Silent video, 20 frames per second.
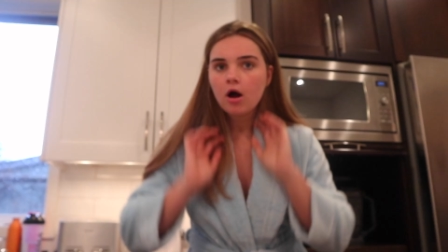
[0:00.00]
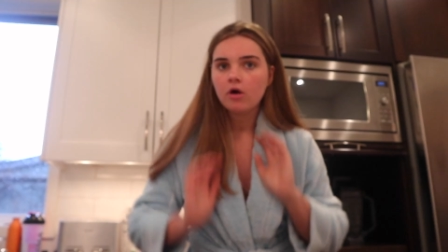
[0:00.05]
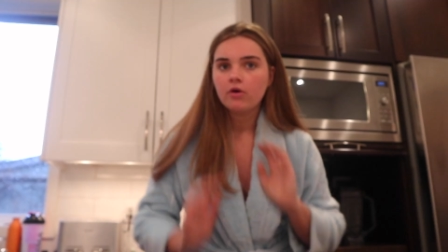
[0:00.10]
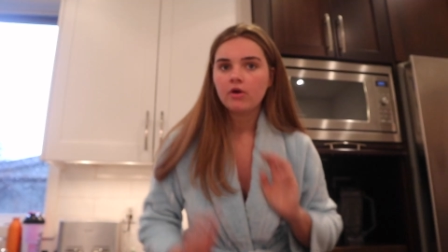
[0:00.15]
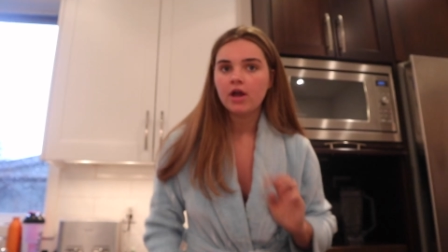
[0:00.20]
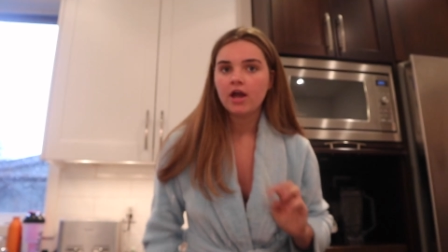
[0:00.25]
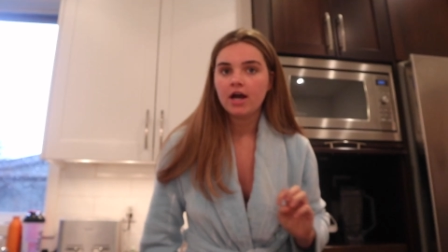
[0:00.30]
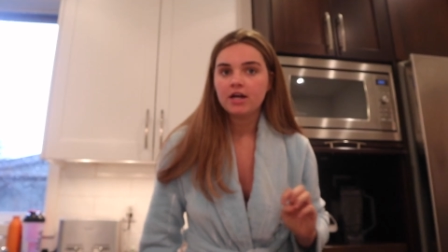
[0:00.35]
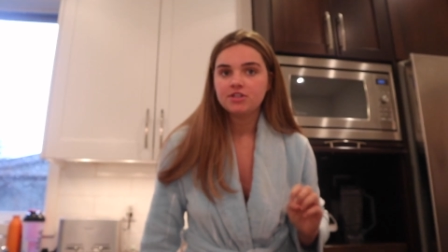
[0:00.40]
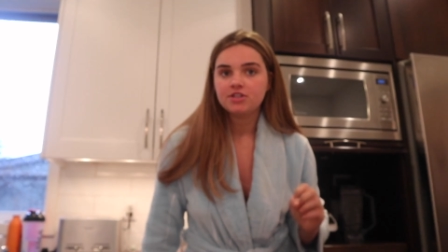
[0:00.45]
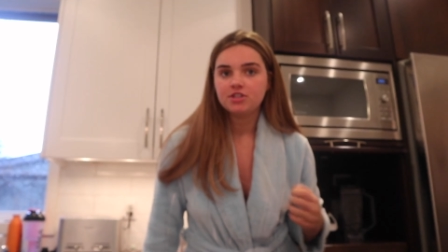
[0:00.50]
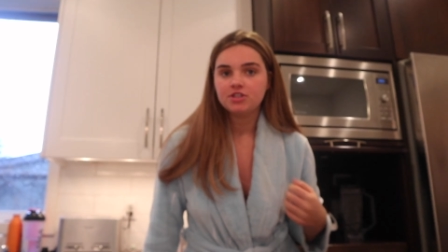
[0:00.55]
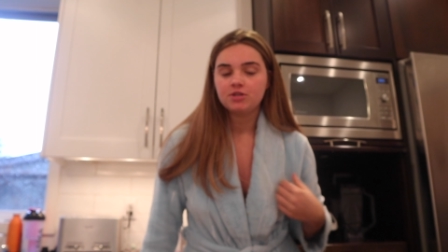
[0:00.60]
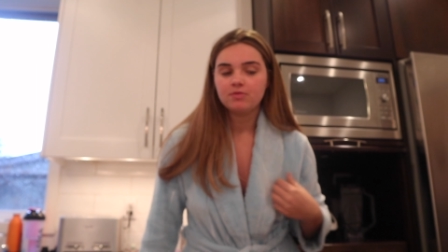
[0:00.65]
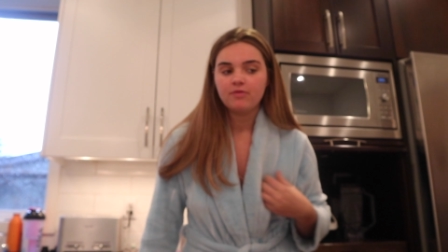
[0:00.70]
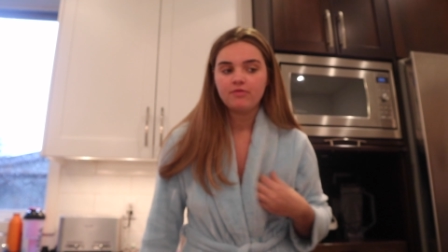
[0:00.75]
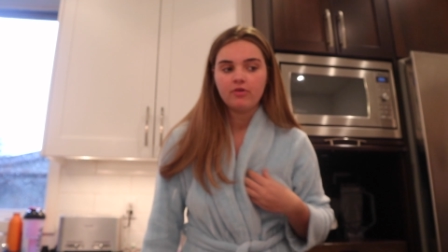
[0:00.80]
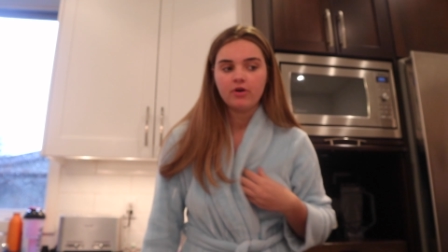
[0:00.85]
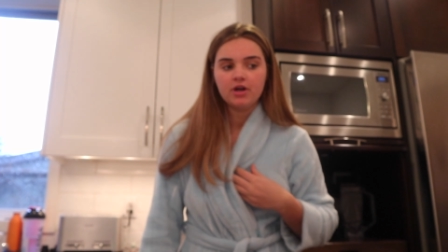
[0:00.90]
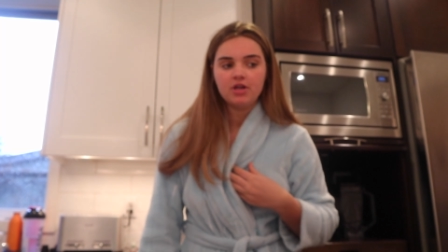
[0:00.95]
Okay, actually,
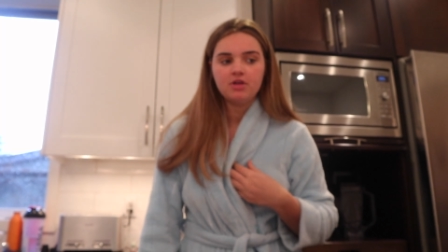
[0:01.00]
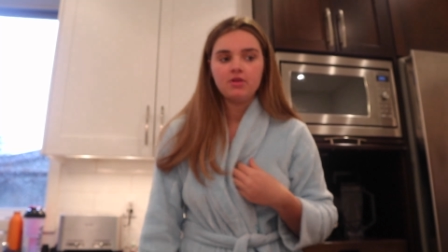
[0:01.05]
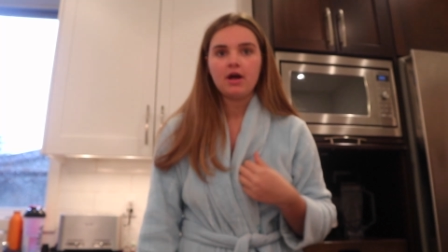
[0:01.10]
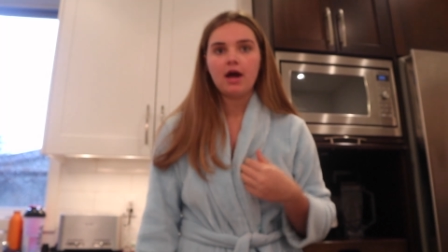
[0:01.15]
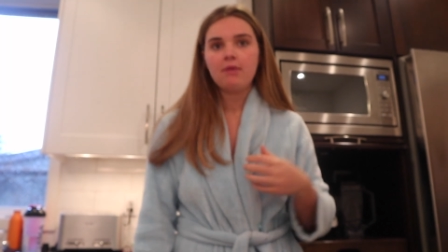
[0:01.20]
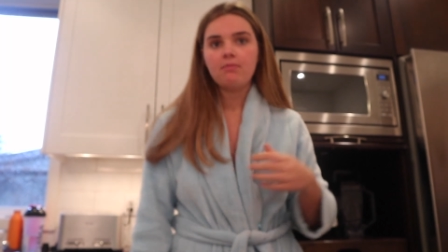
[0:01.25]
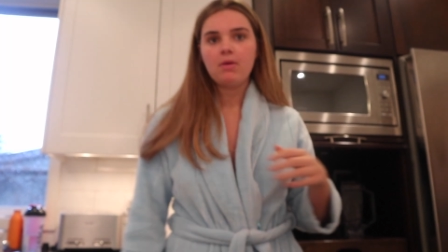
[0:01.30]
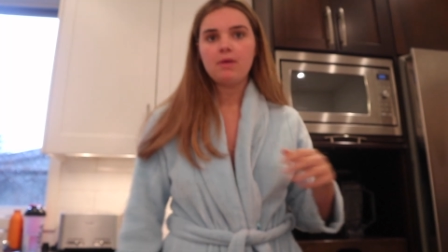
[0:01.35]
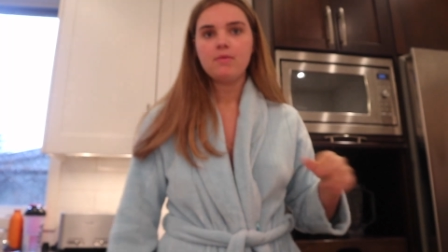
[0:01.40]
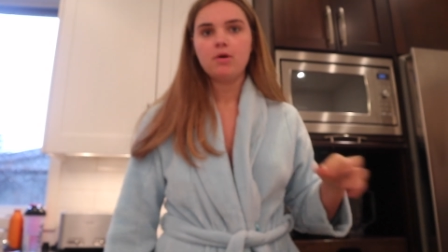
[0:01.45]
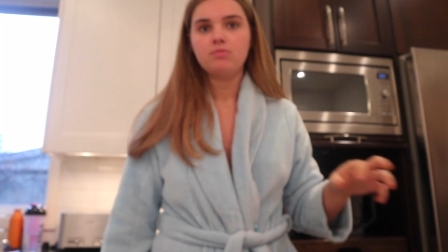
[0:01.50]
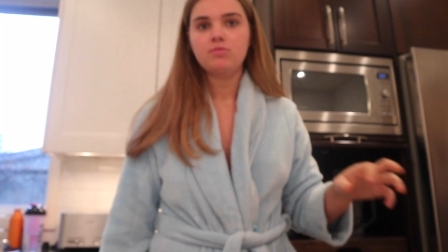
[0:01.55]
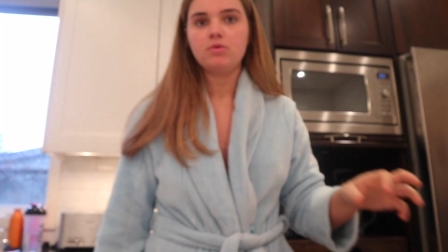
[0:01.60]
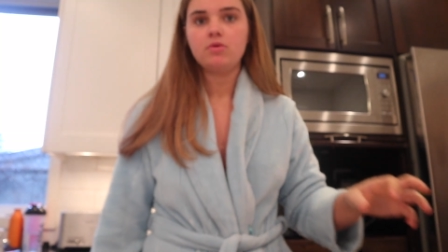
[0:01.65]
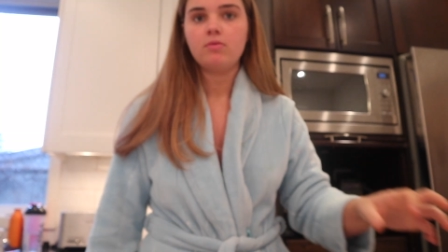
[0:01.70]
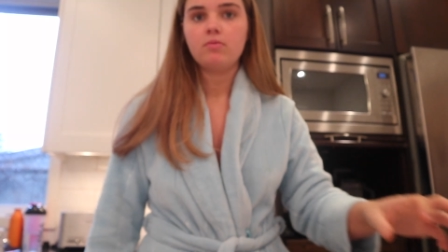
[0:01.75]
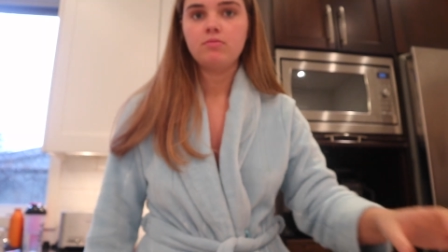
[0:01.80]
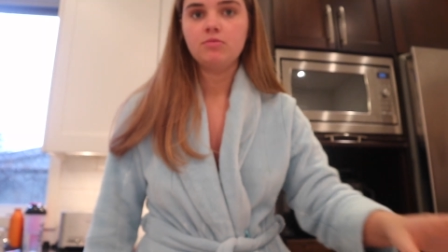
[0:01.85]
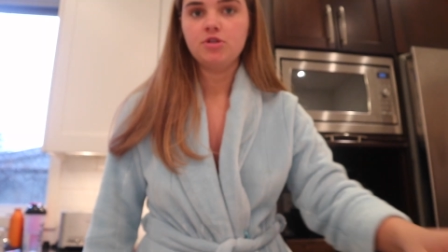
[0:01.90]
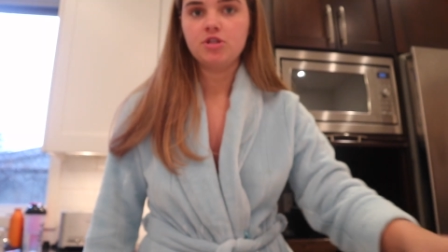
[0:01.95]
so before I do that, my
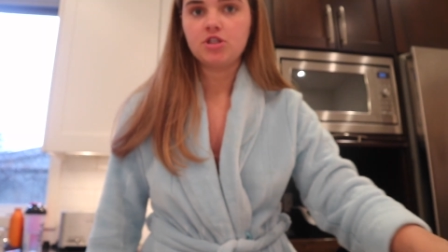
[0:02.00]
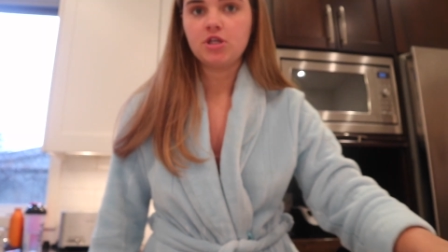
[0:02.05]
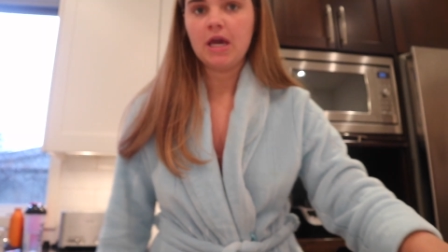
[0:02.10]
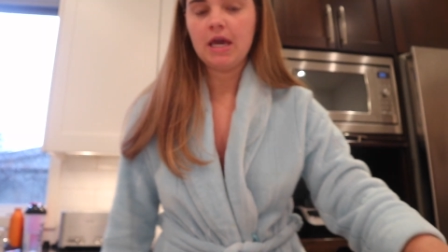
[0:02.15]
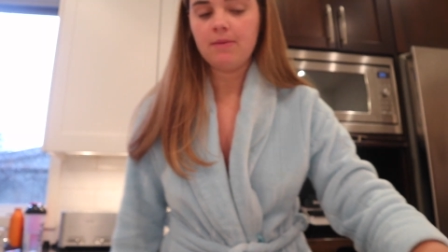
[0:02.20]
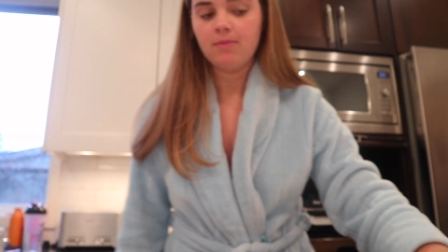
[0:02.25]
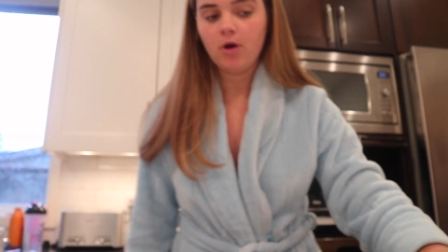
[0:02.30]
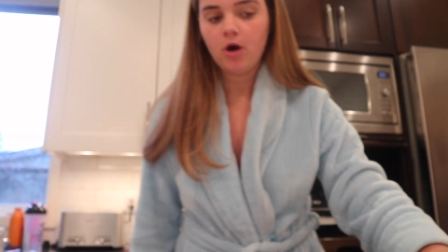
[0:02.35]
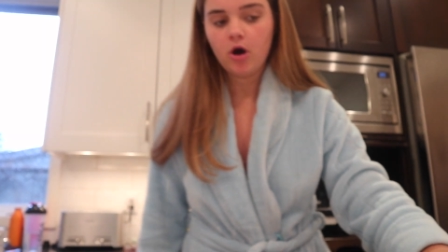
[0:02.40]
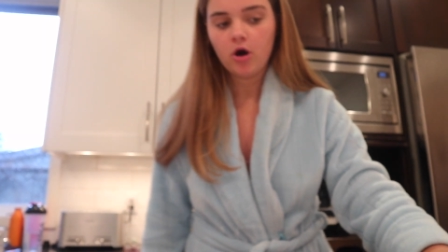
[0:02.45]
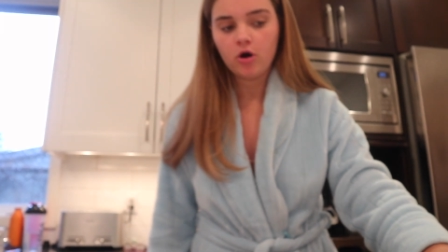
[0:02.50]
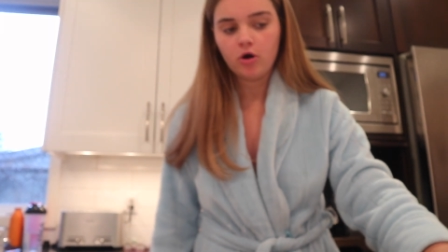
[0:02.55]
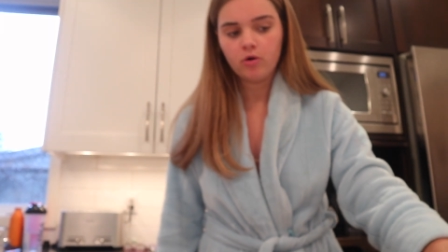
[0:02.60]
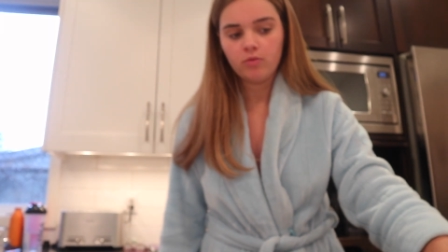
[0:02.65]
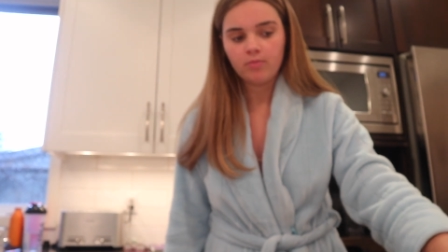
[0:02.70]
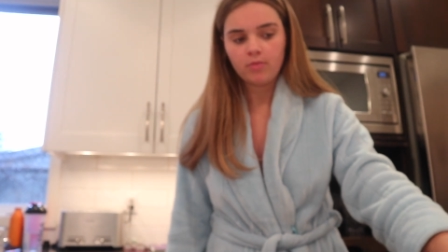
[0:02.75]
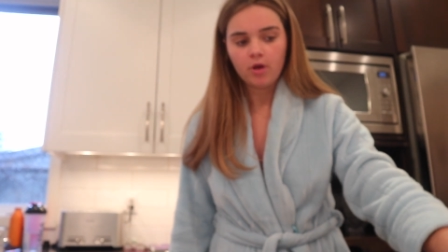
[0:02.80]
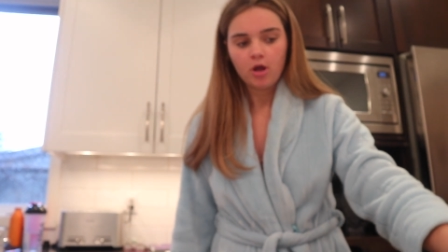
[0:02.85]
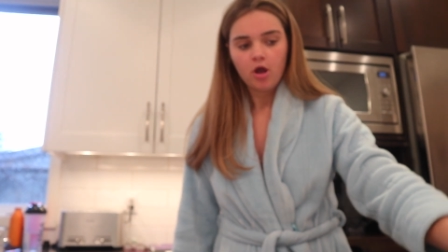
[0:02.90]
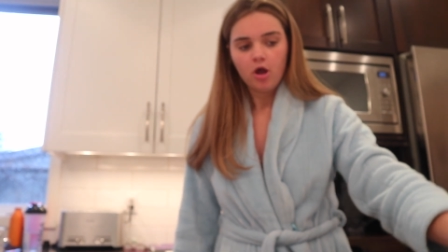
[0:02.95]
mom just came
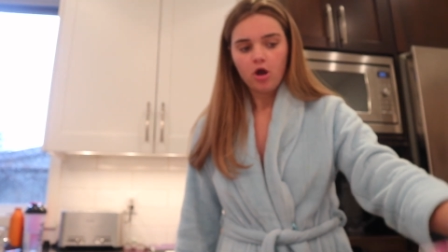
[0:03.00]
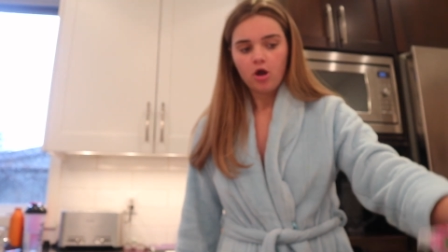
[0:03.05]
home